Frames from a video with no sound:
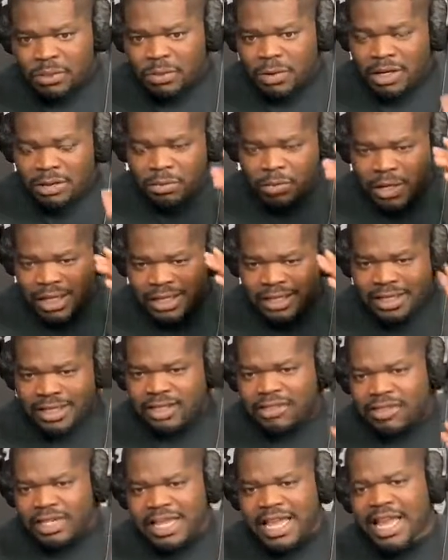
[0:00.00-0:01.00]
We
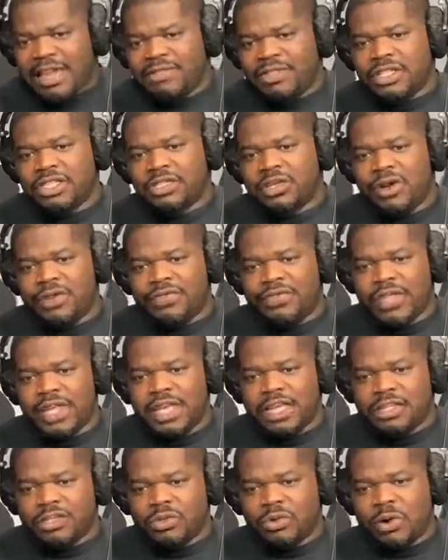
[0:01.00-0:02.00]
literally have to start
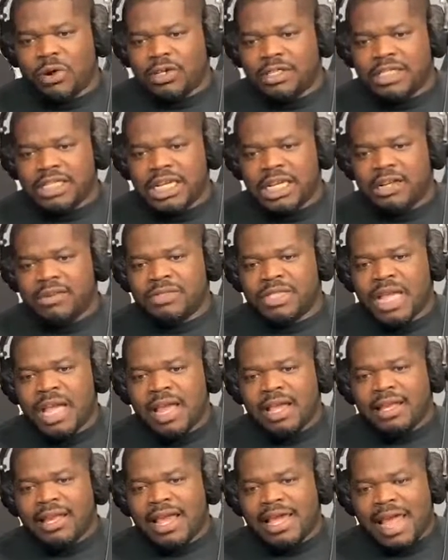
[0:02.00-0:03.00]
thinking to ourselves,
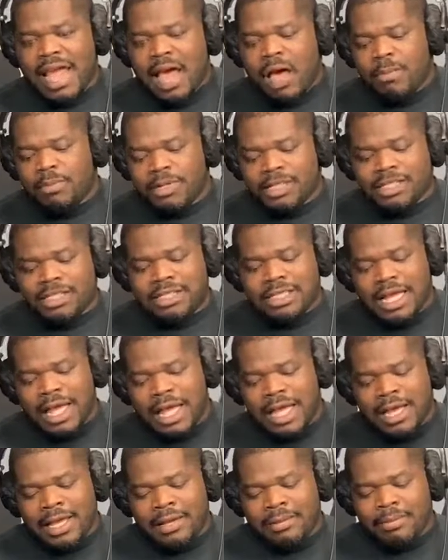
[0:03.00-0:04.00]
like, how much
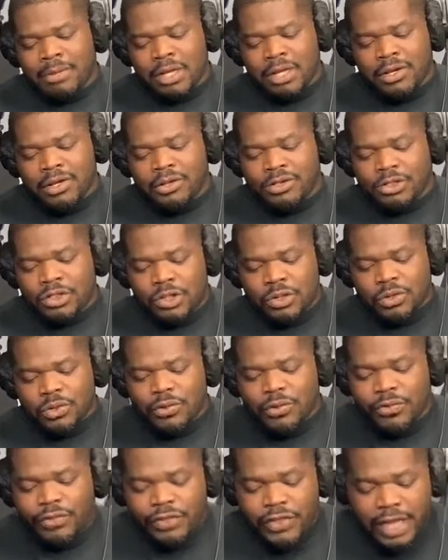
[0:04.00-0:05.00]
time do
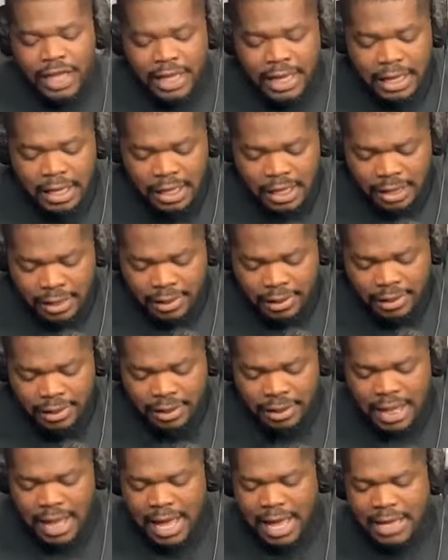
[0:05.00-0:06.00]
you think
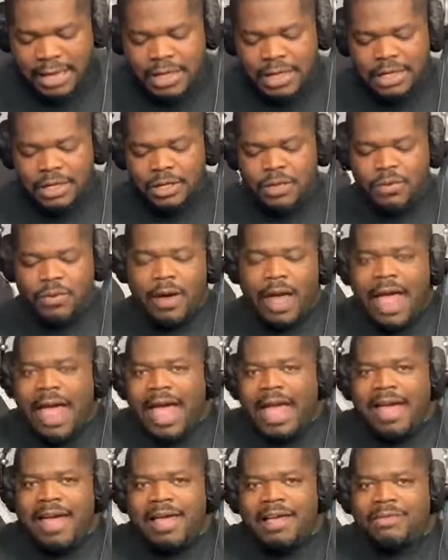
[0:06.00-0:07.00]
that you
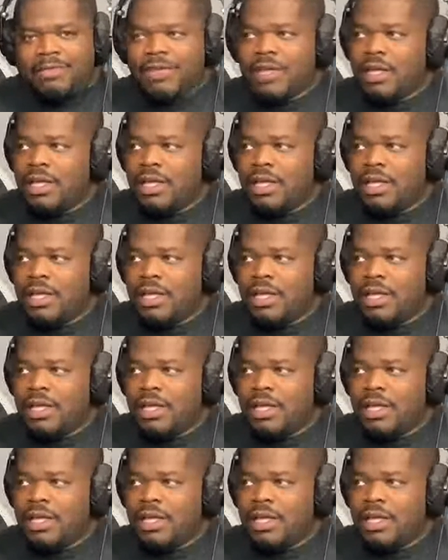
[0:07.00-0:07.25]
have